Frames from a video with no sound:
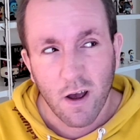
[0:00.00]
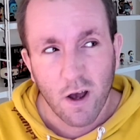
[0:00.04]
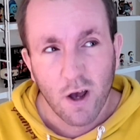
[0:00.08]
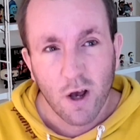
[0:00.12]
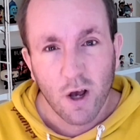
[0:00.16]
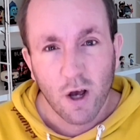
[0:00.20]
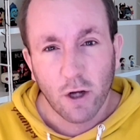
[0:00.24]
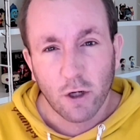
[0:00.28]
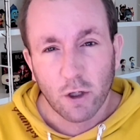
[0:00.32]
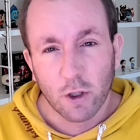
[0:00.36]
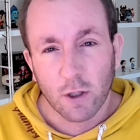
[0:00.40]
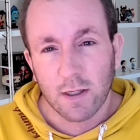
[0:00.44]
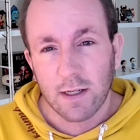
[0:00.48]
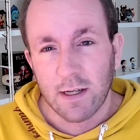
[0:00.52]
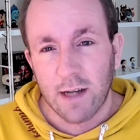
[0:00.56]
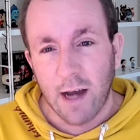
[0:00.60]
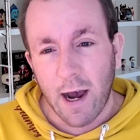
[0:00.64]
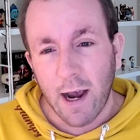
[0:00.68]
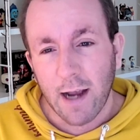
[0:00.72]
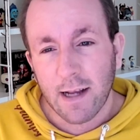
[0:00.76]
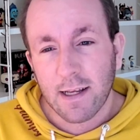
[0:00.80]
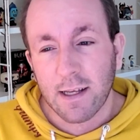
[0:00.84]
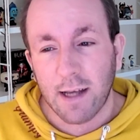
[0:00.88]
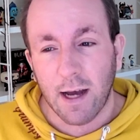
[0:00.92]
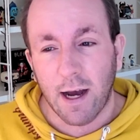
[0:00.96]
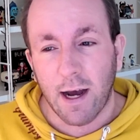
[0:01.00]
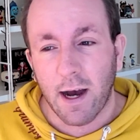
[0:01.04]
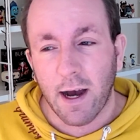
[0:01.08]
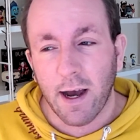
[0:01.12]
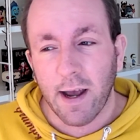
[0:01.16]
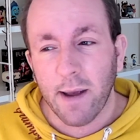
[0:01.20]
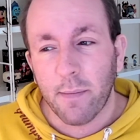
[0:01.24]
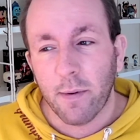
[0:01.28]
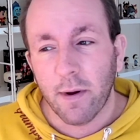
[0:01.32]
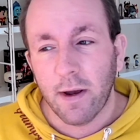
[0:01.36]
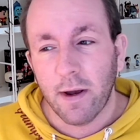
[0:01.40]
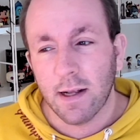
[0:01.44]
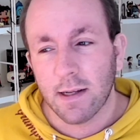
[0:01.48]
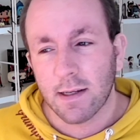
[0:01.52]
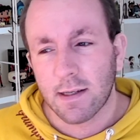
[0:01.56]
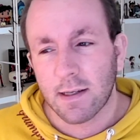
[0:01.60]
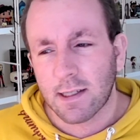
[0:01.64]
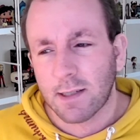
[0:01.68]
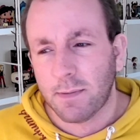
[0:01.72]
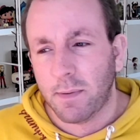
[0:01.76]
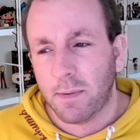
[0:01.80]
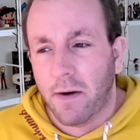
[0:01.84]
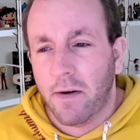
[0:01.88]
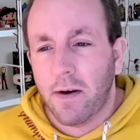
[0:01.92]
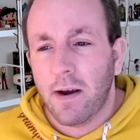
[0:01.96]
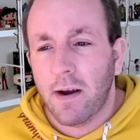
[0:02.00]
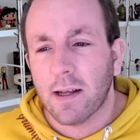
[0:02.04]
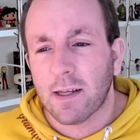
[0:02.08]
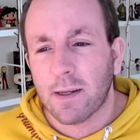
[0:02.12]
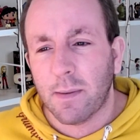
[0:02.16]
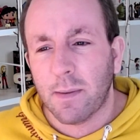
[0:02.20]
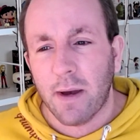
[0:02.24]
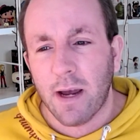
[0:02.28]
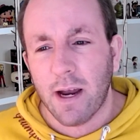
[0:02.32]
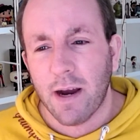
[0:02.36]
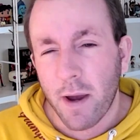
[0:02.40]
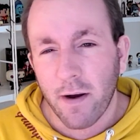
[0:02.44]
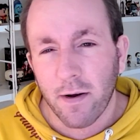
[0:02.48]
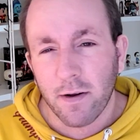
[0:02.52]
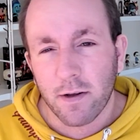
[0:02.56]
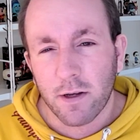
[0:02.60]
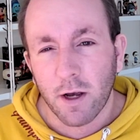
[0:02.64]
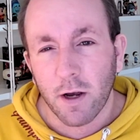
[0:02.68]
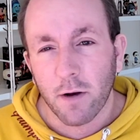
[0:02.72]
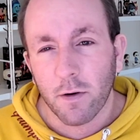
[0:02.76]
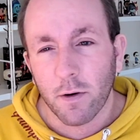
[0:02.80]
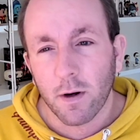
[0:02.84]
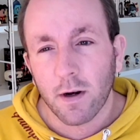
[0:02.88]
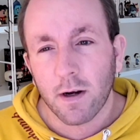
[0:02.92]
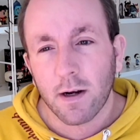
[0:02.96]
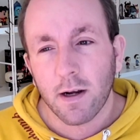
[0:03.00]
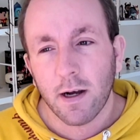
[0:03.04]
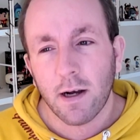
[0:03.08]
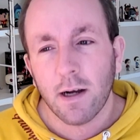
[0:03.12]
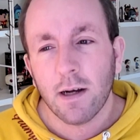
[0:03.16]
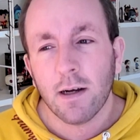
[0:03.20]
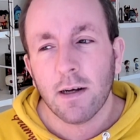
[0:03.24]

just nice guy, but his spirit is appearing to Haruka.